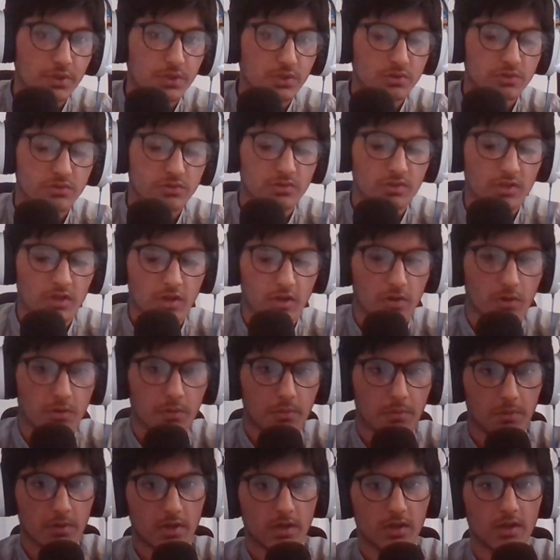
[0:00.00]

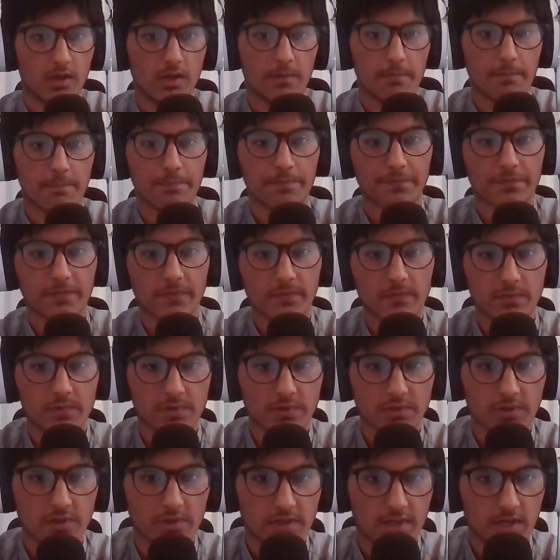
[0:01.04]
So um, we're just
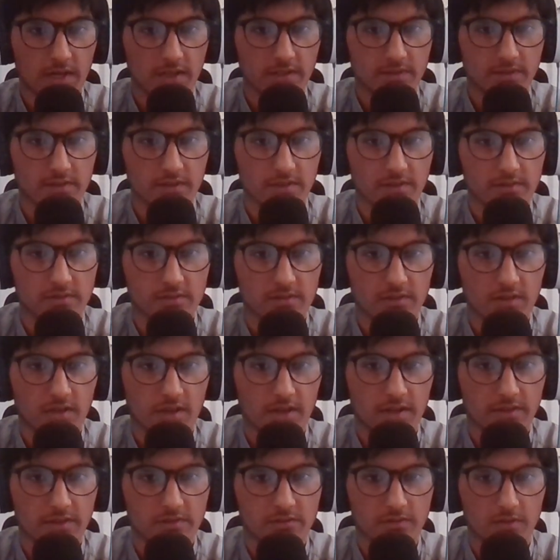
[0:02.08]
gonna add this, and uh,
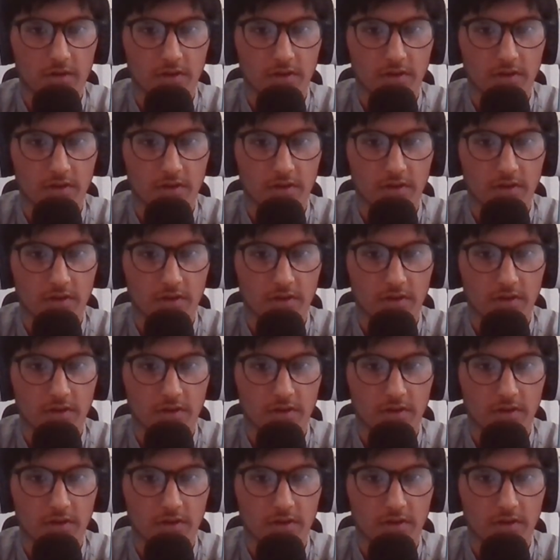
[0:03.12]
it's,